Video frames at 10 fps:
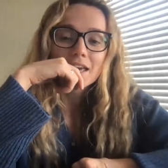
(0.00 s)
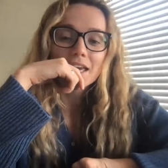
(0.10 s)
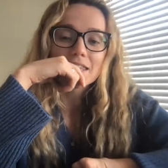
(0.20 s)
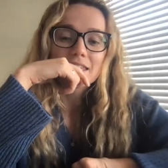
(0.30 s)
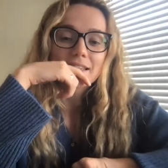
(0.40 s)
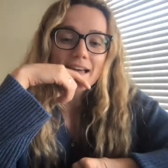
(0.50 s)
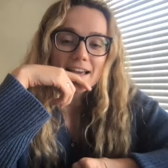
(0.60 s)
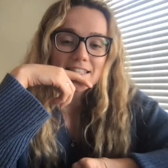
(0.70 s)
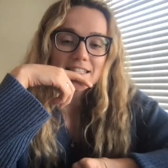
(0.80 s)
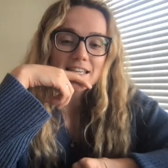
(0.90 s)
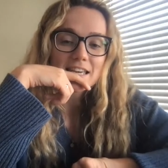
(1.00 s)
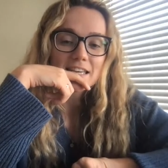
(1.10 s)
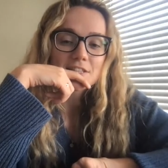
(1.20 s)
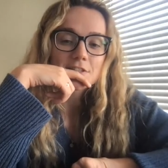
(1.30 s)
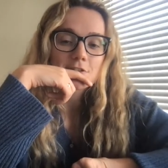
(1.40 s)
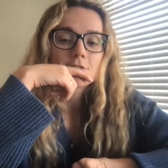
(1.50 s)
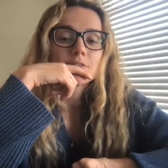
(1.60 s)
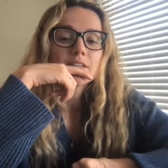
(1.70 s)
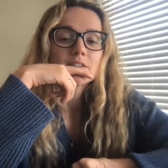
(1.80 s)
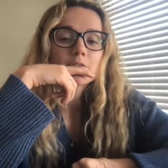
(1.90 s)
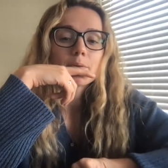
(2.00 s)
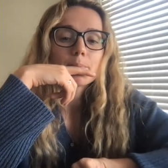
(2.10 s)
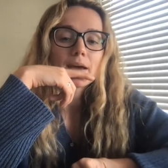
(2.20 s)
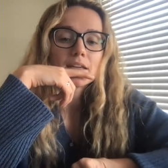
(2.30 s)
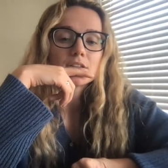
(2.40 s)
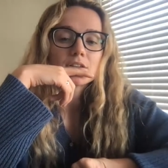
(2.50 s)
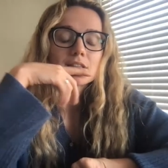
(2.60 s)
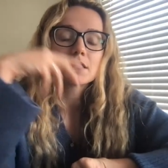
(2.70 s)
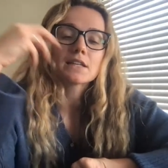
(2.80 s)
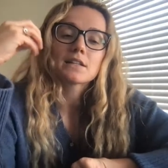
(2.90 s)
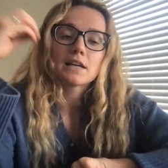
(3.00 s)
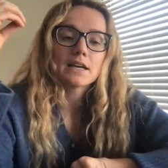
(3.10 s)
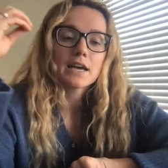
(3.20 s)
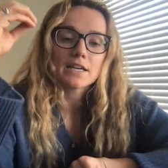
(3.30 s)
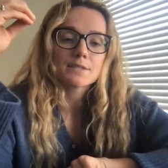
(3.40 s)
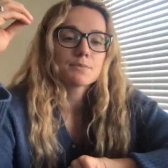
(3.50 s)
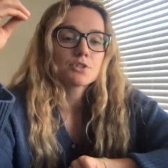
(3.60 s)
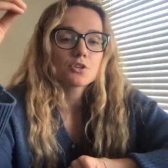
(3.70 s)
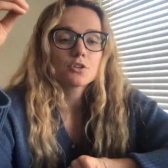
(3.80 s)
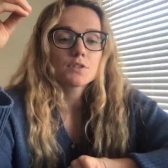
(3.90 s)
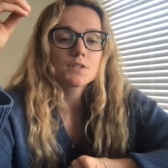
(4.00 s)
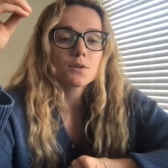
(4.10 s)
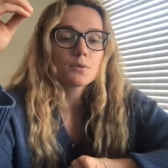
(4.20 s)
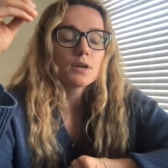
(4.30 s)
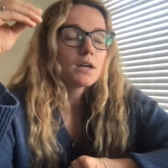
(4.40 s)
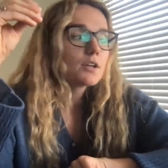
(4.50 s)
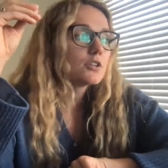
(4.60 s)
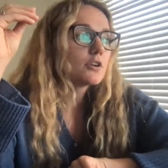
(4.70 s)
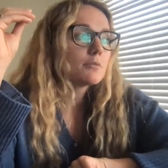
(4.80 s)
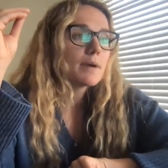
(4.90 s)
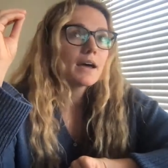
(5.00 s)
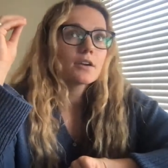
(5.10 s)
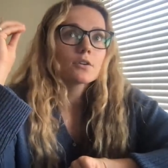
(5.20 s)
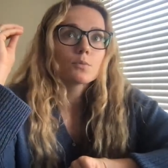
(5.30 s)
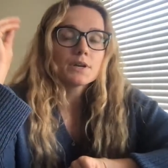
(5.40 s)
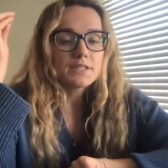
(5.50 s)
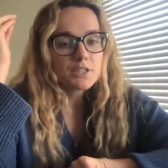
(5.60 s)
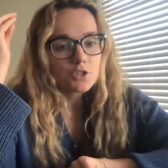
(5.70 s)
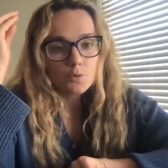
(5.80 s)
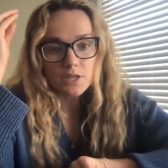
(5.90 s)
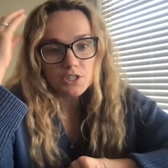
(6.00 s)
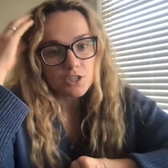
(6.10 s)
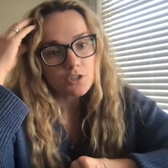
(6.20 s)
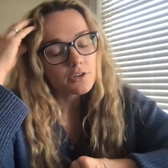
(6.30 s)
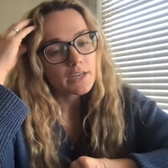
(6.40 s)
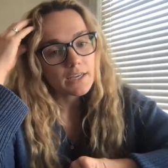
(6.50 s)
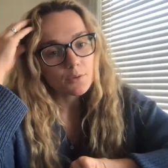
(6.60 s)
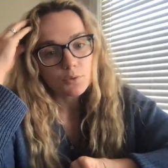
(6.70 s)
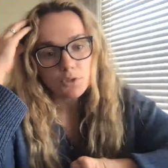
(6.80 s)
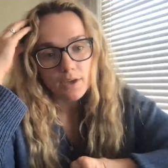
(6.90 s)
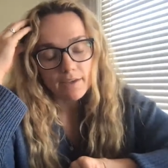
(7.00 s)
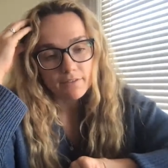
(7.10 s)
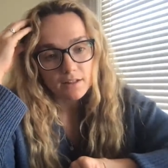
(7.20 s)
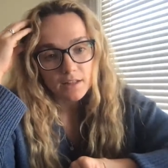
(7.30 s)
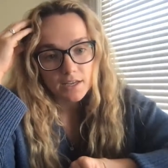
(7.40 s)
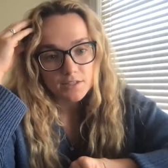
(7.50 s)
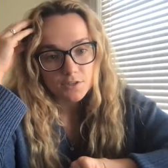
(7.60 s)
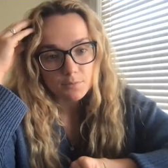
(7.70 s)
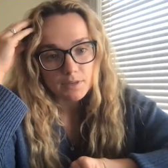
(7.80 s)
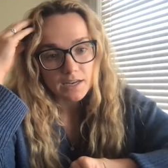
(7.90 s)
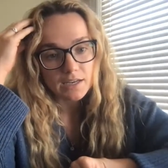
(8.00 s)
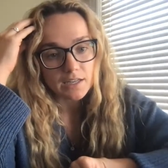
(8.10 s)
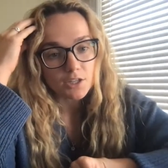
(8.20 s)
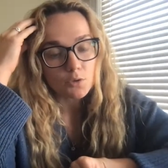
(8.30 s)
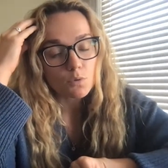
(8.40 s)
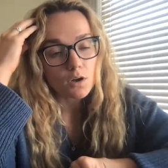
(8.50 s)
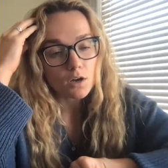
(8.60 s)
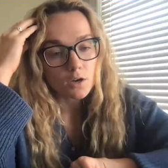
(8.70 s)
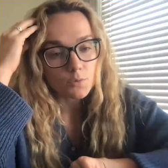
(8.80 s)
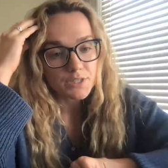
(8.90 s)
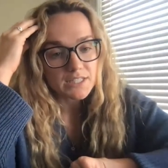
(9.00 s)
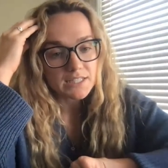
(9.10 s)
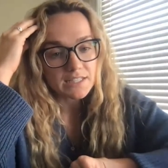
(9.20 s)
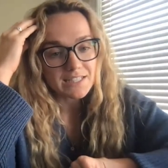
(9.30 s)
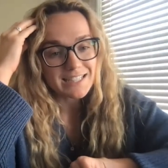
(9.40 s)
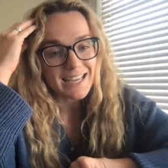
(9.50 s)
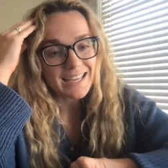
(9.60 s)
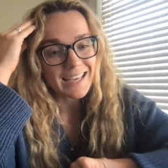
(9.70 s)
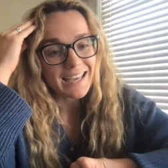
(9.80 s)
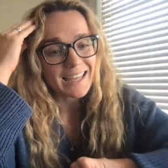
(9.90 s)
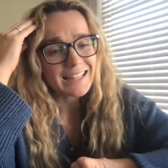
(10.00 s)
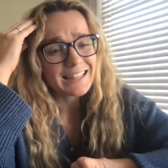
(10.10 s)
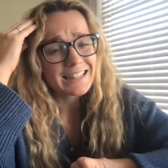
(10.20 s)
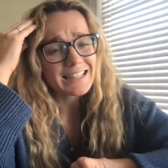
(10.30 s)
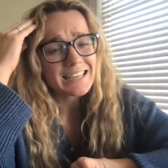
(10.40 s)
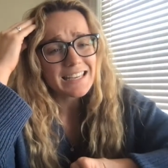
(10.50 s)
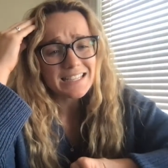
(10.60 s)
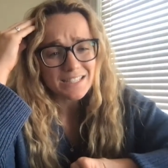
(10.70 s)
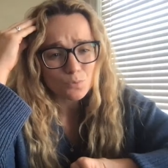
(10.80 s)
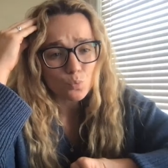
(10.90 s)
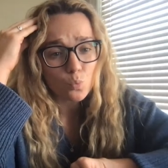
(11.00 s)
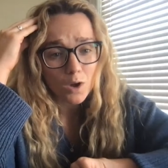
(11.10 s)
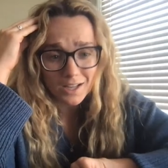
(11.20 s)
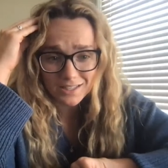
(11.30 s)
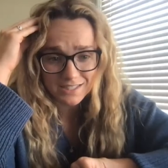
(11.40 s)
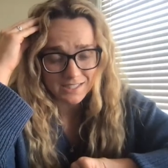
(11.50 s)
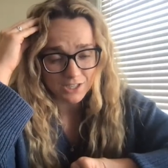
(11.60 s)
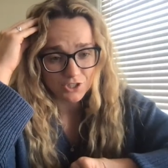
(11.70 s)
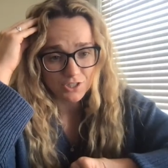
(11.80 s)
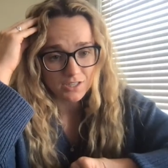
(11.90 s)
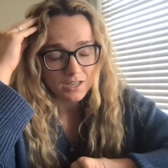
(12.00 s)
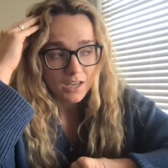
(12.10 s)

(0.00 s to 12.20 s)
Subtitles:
And then lastly, it serves as a reminder that the client has matured. So no matter what situation you're in, when you have a client terminating, you always need to take at least one session.